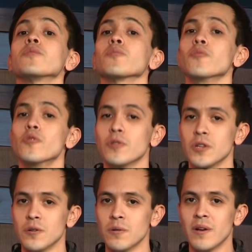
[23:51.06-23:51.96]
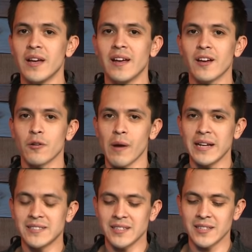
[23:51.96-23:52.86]
through you.
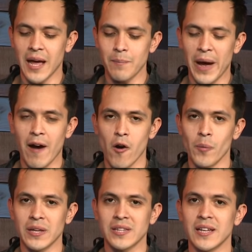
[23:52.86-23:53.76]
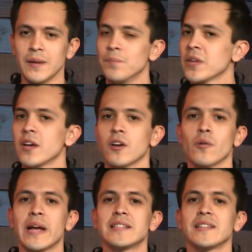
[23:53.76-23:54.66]
Grace is that power within.
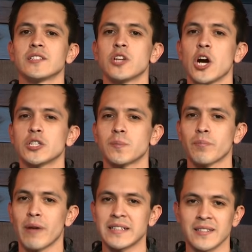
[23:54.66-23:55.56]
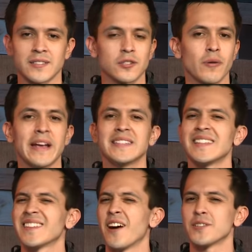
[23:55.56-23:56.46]
Grace is God's presence. Grace
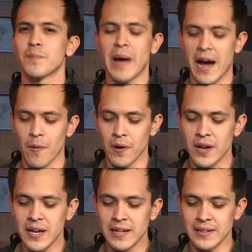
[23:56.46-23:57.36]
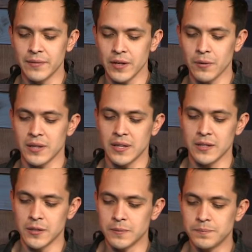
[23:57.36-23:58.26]
is God's power living within you.